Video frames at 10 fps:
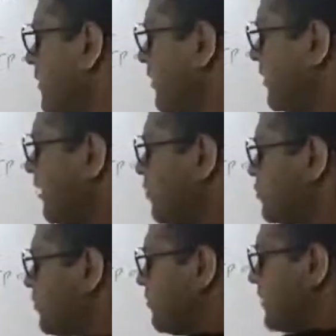
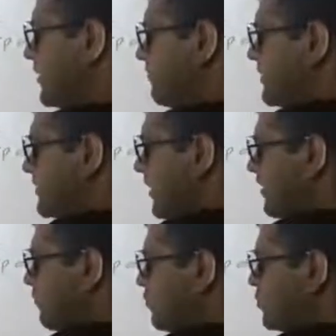ribosome, it physically
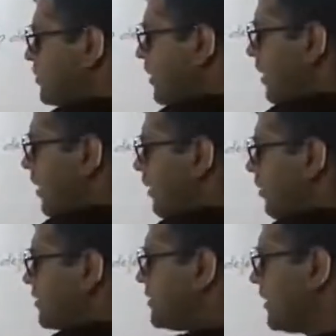moves
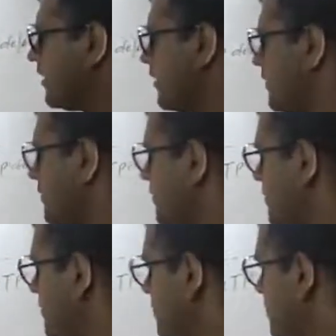along
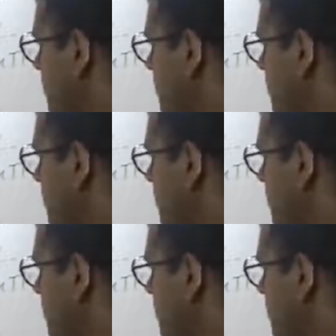this is